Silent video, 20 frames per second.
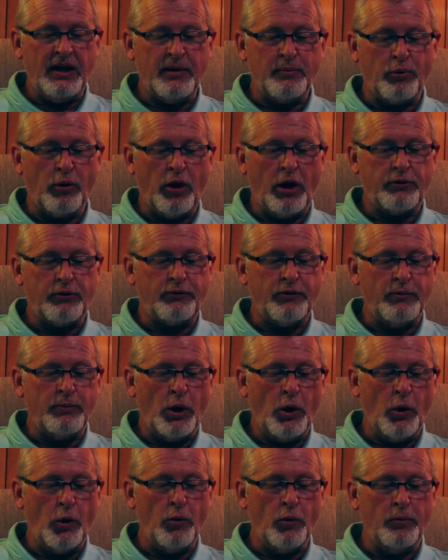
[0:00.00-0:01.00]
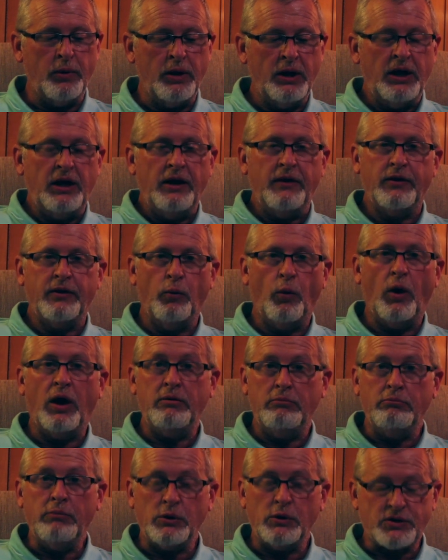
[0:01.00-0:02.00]
had brought from home, the
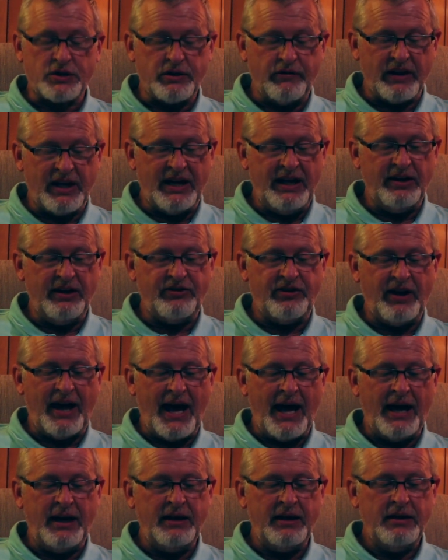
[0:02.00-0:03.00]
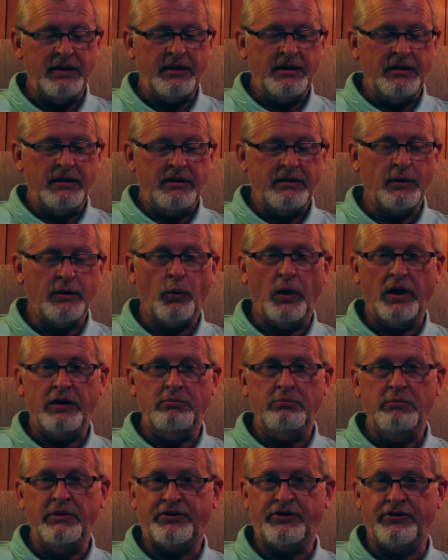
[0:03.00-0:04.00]
one most of the kids had, the one
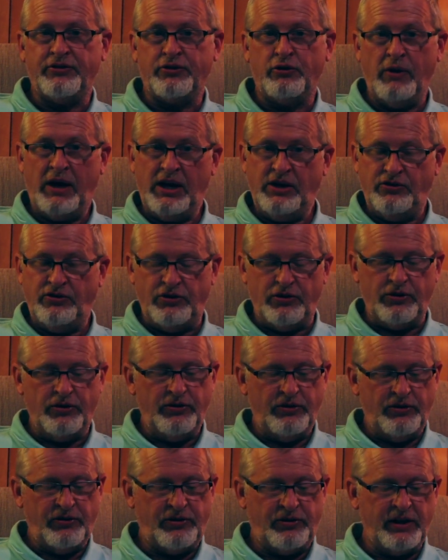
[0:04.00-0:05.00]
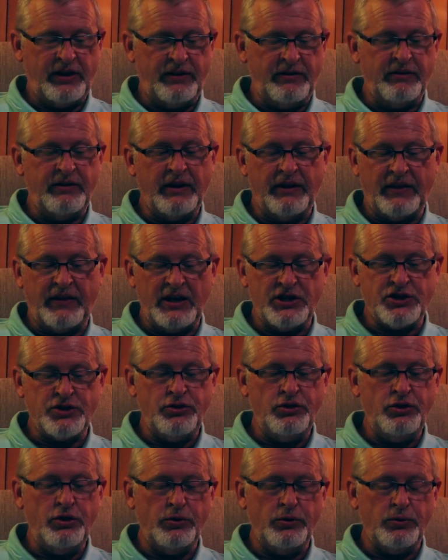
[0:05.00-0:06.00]
Mrs. Granger said that they
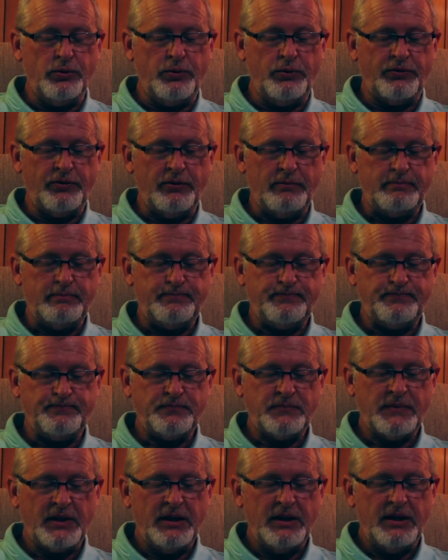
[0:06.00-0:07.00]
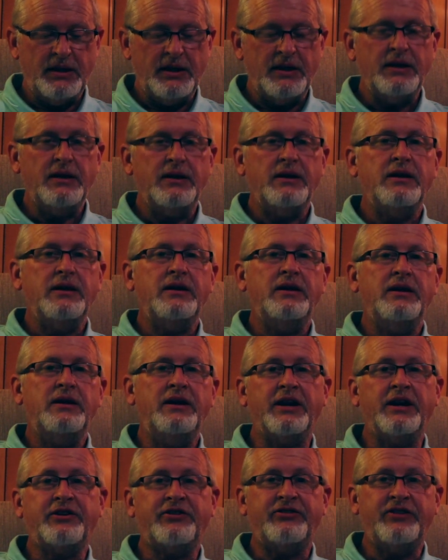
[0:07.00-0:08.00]
should use.
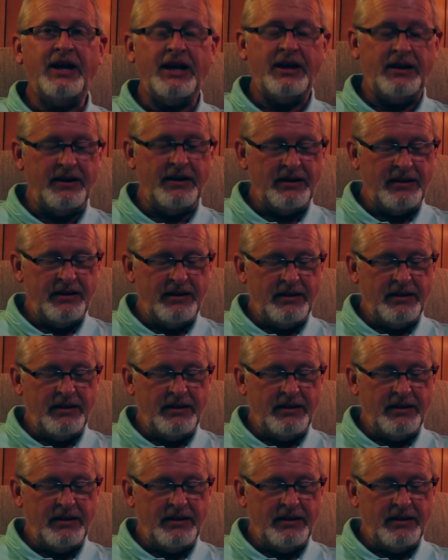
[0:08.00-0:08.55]
Nick said,